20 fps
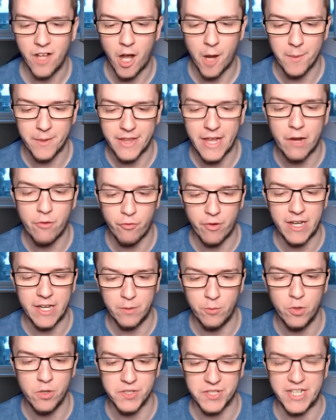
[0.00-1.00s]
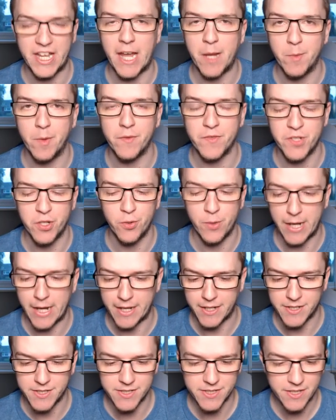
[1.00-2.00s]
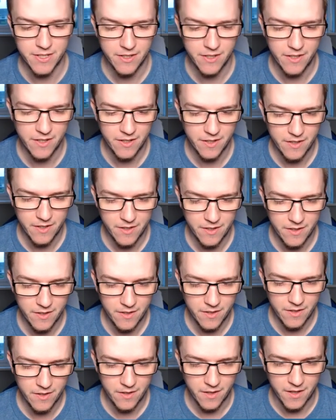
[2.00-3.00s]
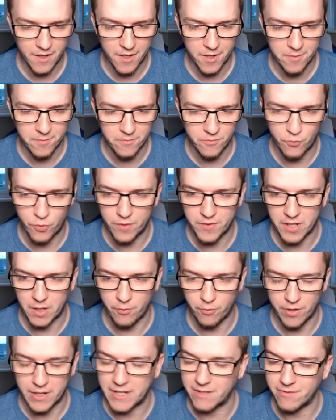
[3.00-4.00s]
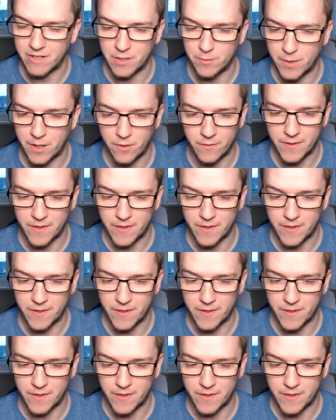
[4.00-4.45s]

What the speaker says: I mean, that really was a game of two legs. We've done really, really well